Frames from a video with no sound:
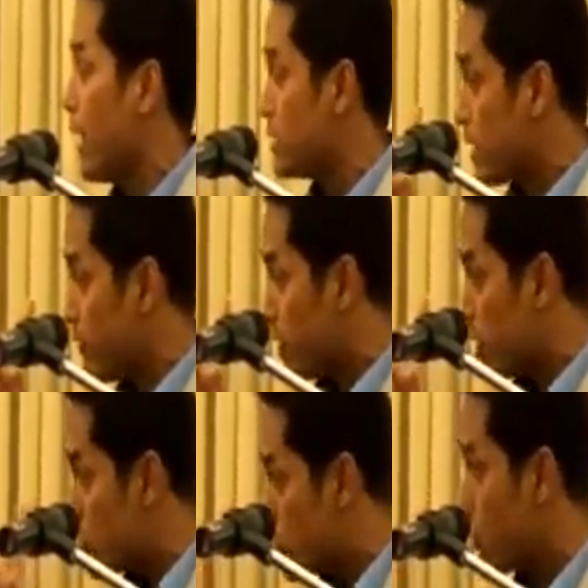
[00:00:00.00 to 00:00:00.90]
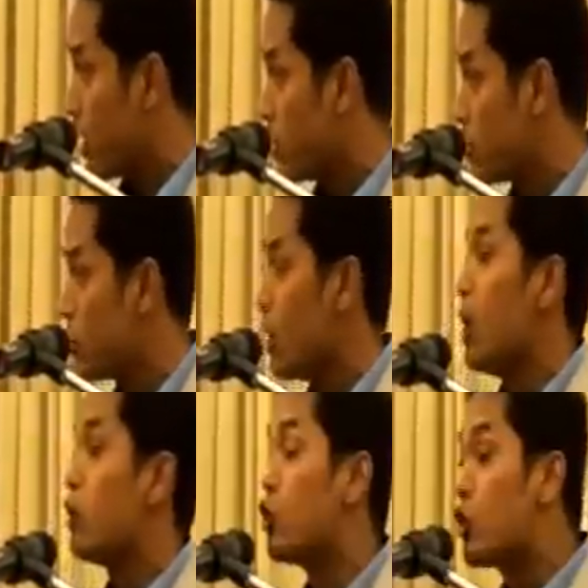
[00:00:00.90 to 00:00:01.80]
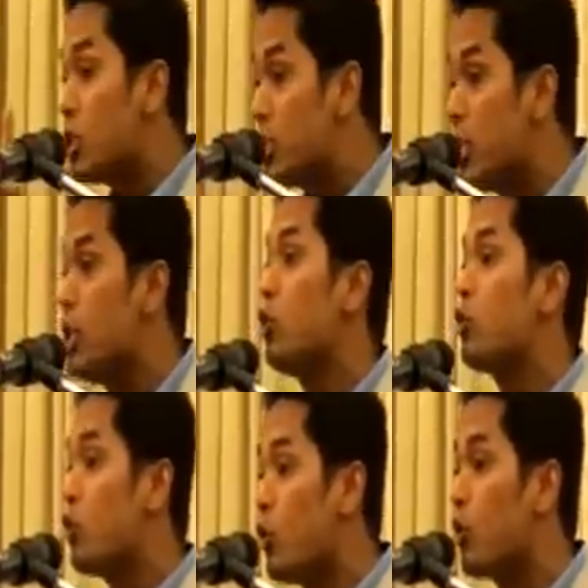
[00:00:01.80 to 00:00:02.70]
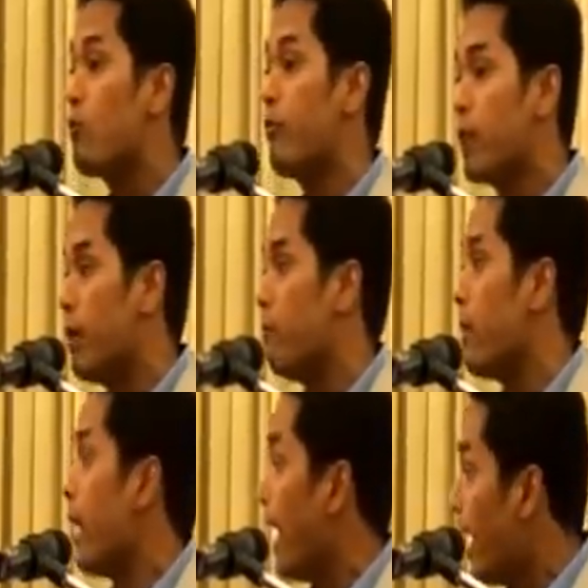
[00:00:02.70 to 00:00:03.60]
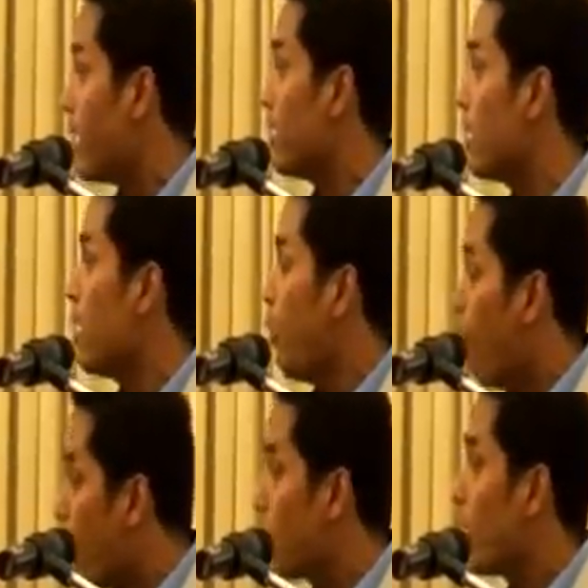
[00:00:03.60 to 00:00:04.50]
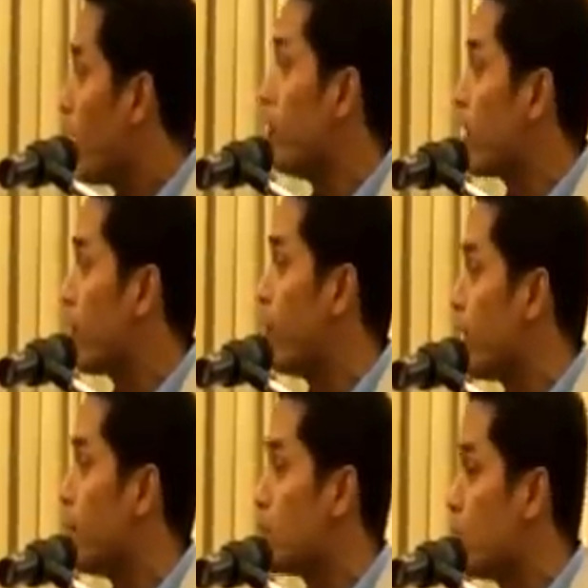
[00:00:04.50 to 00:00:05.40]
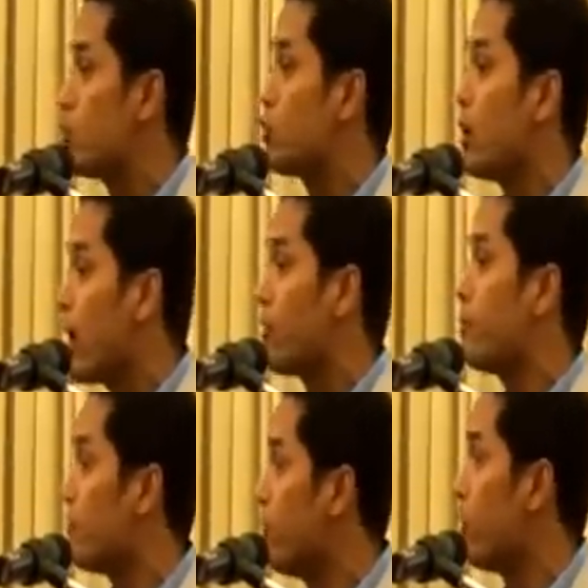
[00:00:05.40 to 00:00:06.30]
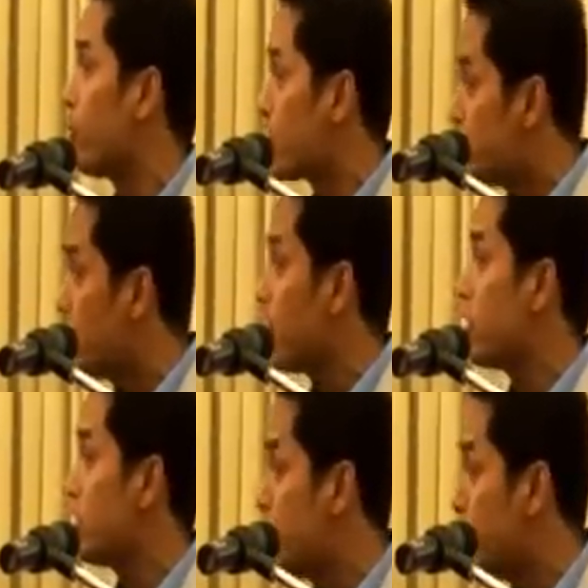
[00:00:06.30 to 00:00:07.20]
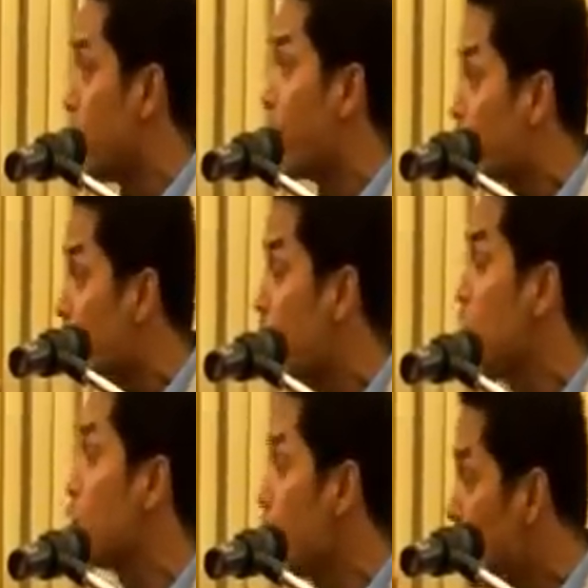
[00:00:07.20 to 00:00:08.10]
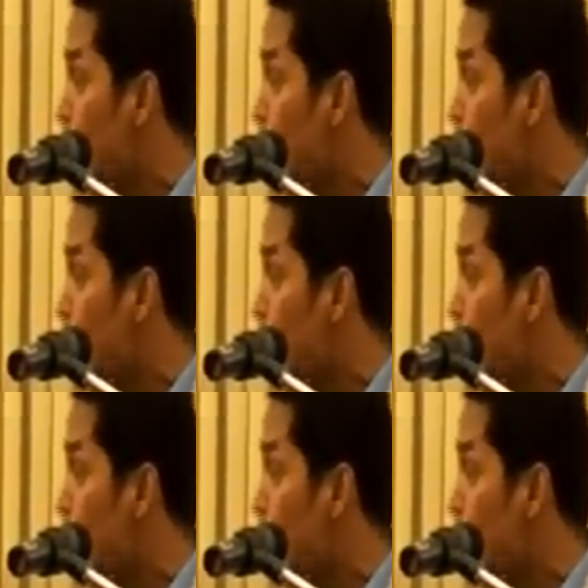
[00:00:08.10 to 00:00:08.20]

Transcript: has given an assurance to continue to look for them. And one way of looking for them is also to allow them to vote, because many of these people have continued to